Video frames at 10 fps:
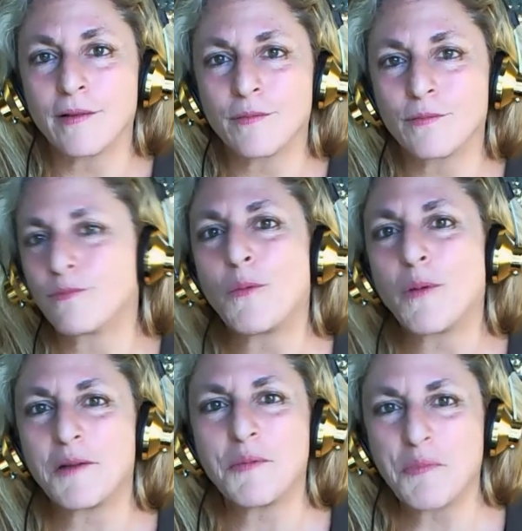won't want
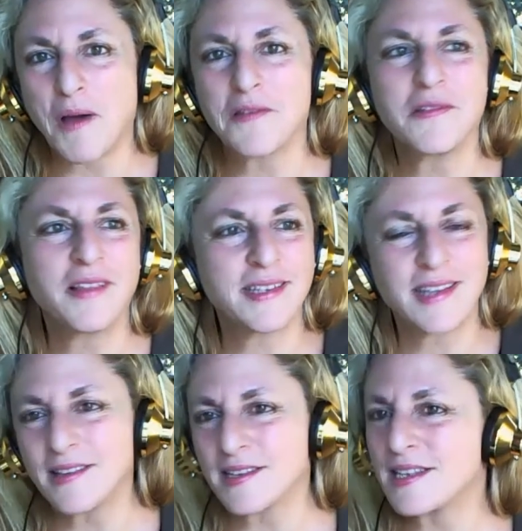to be bothered. They say
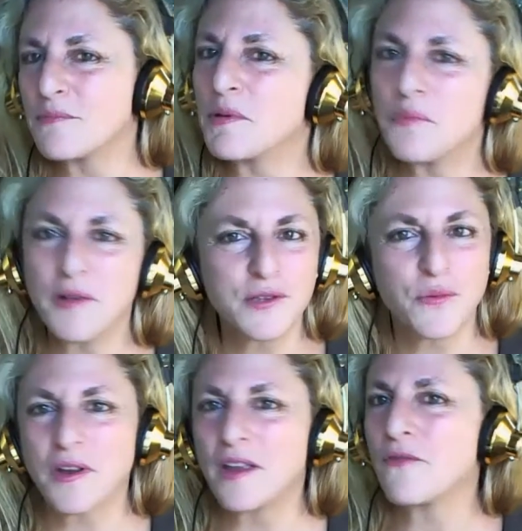the sleeping pill's
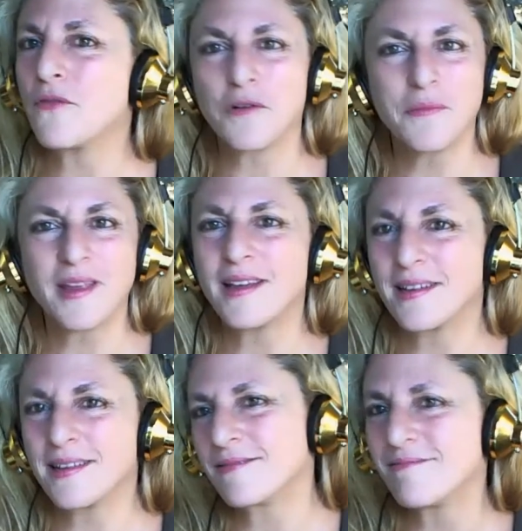working for me,
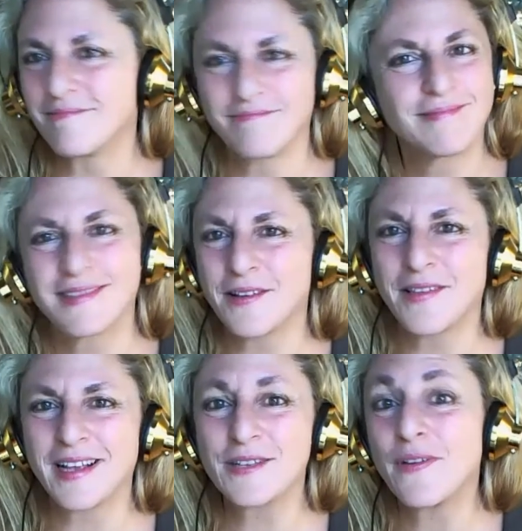and so
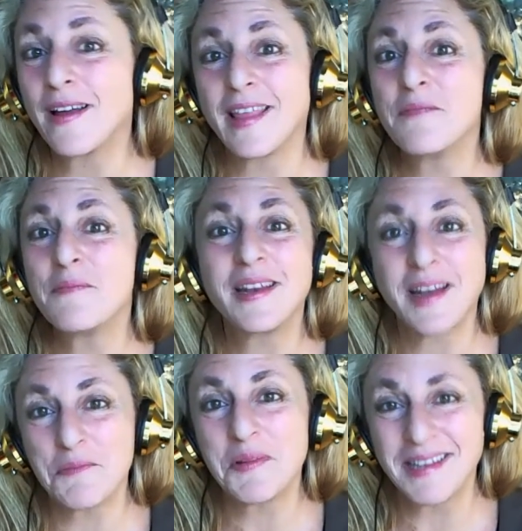that's fine. They may
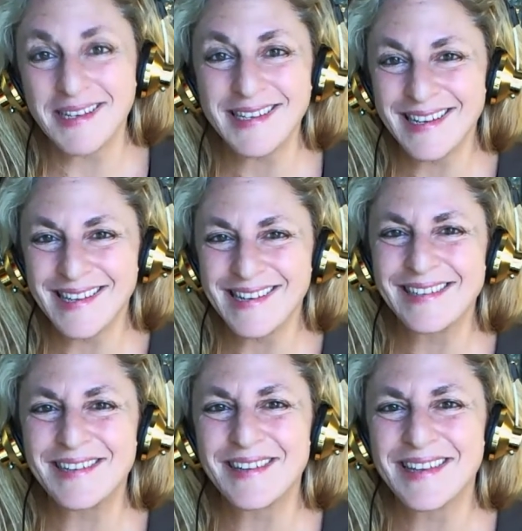not be listening
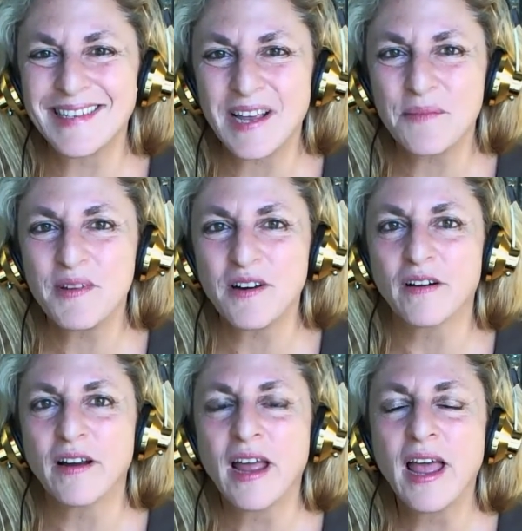to this
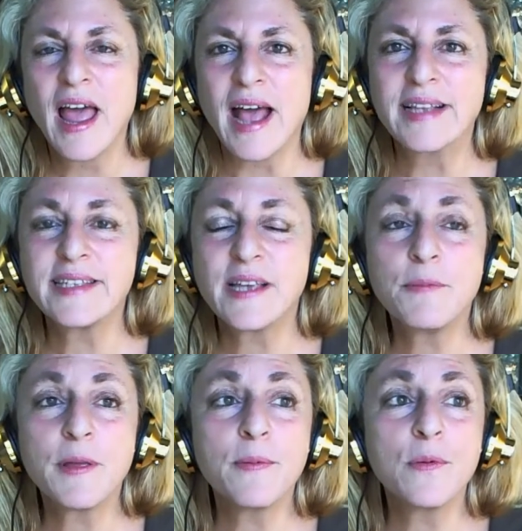seminar. And some
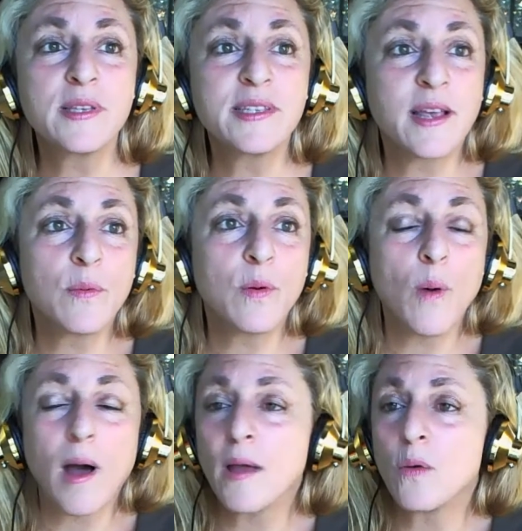people would say, well,
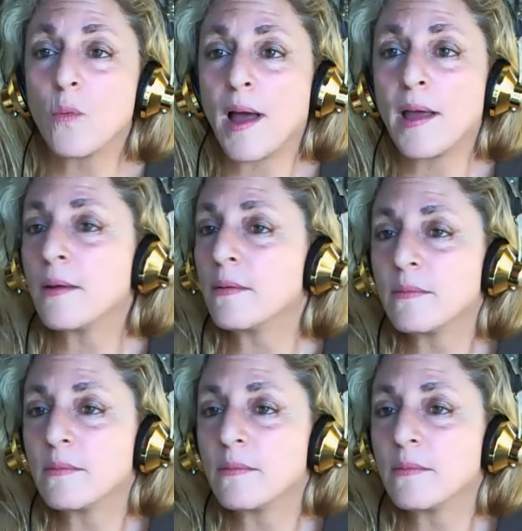why